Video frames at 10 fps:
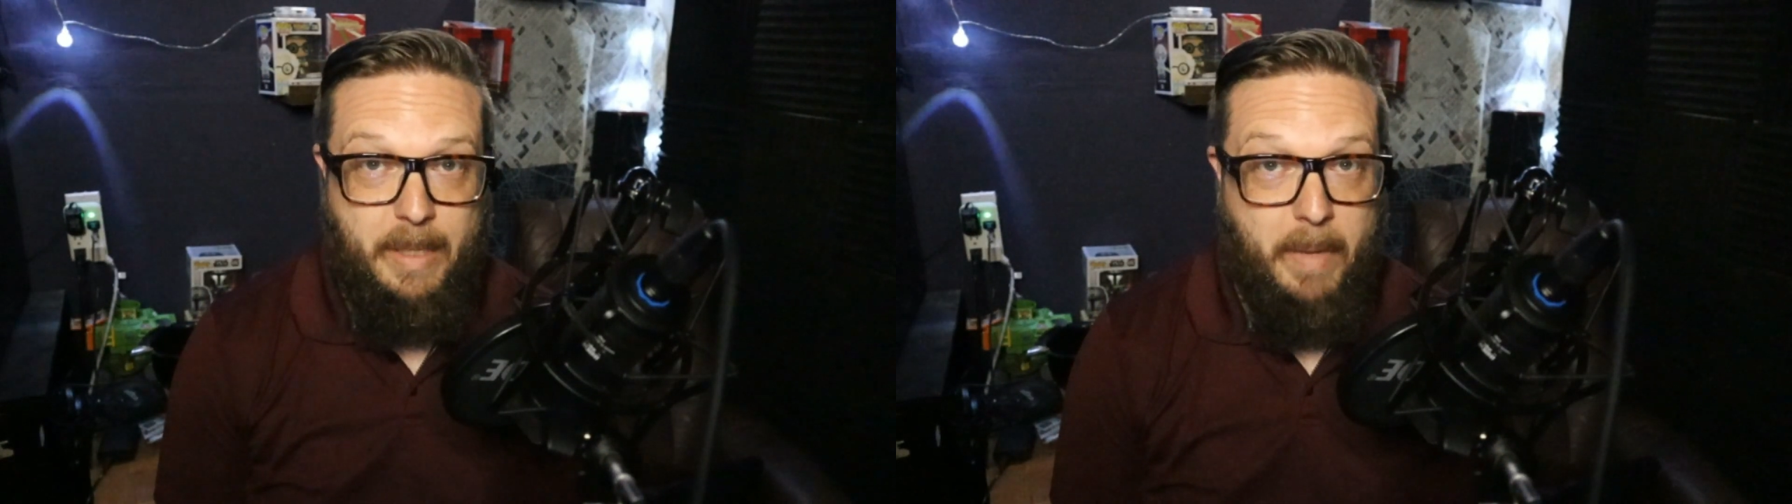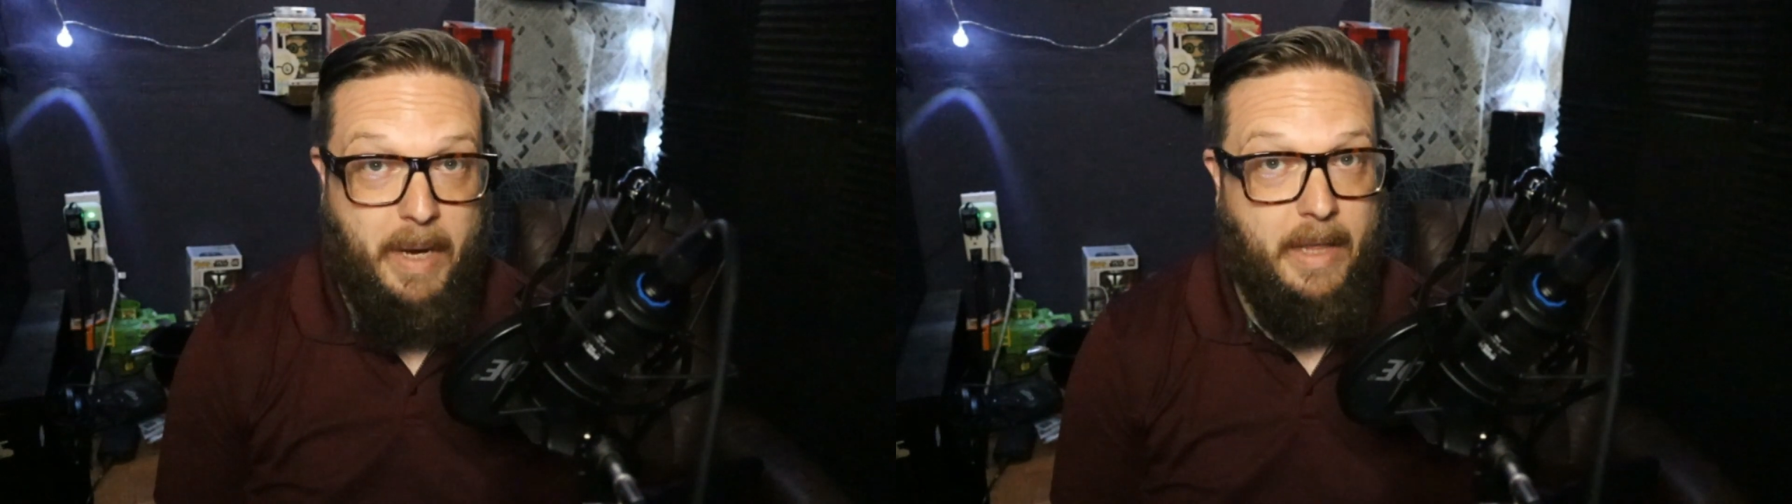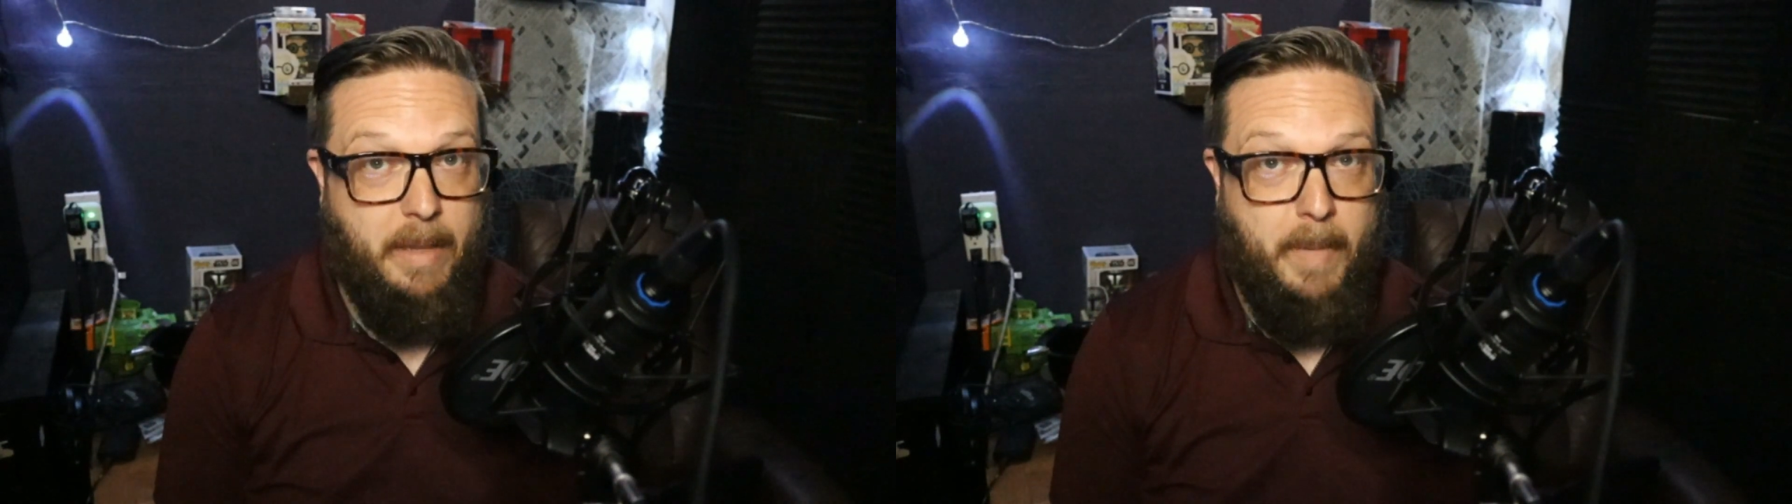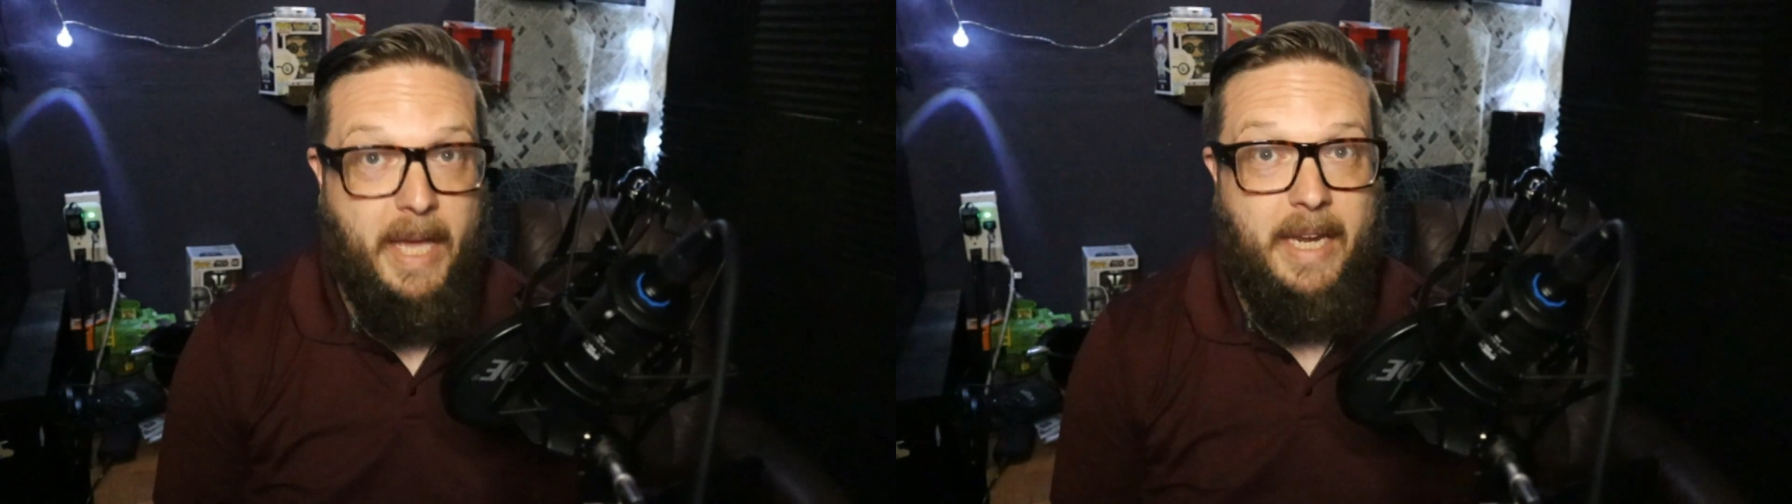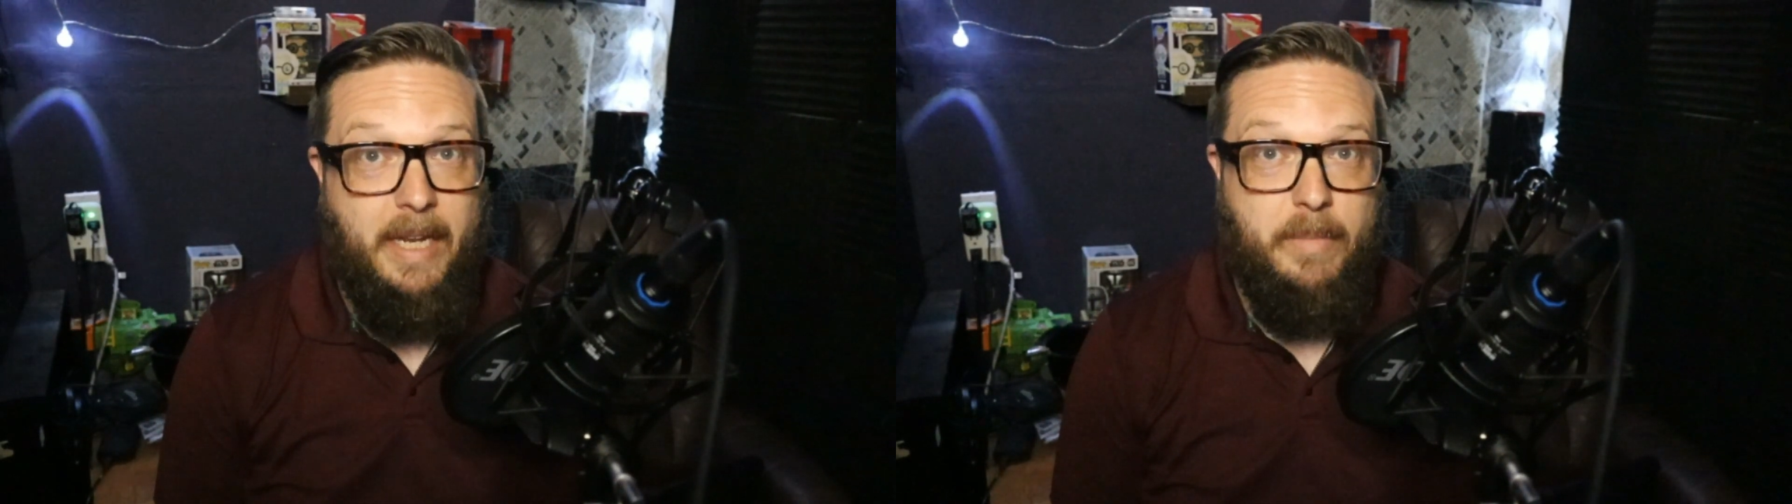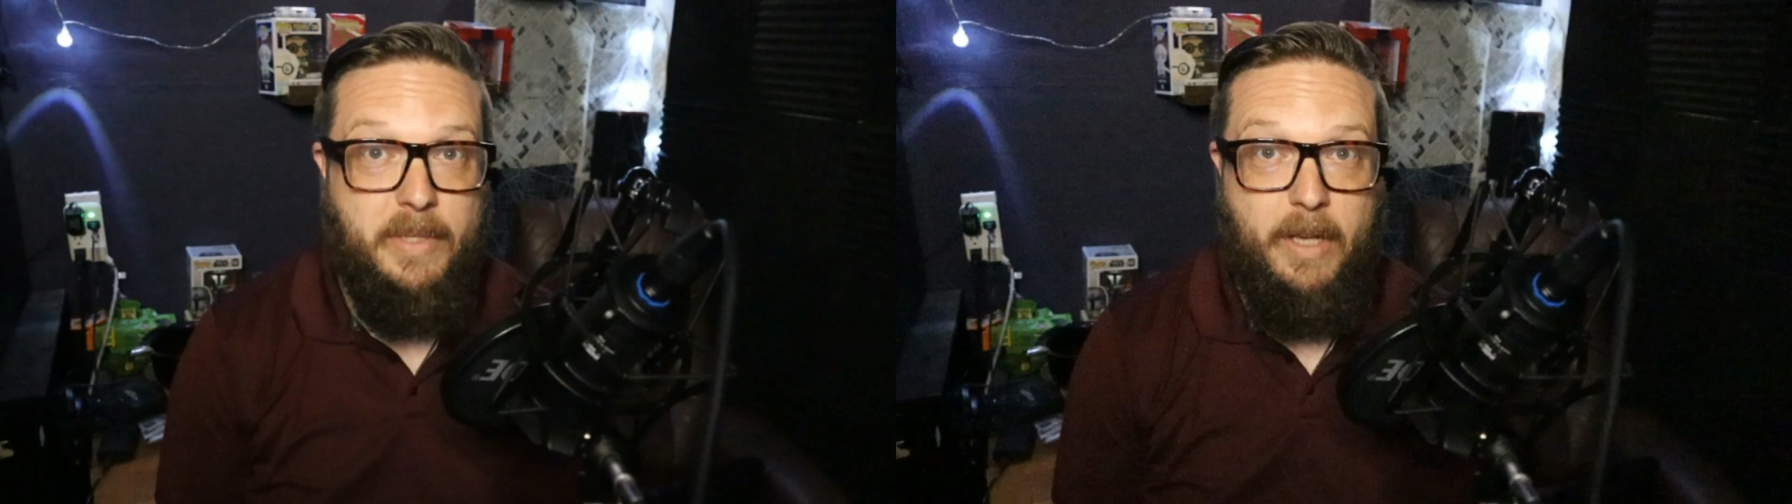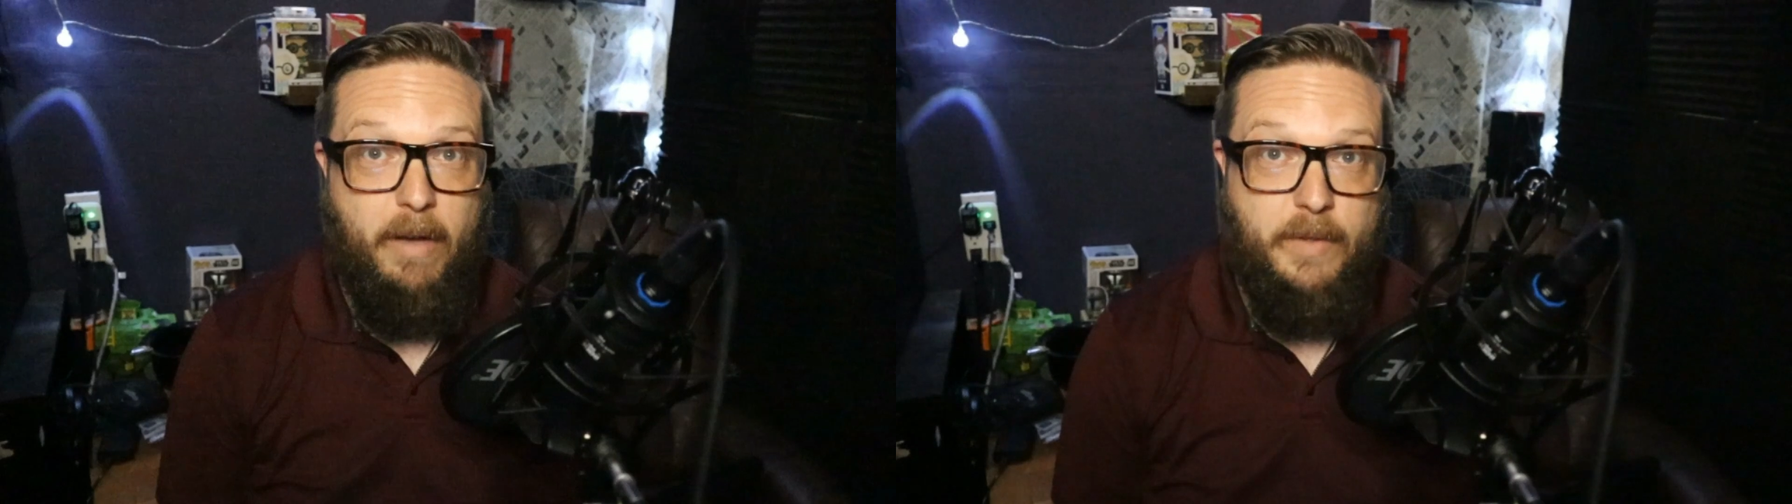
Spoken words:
by the man himself,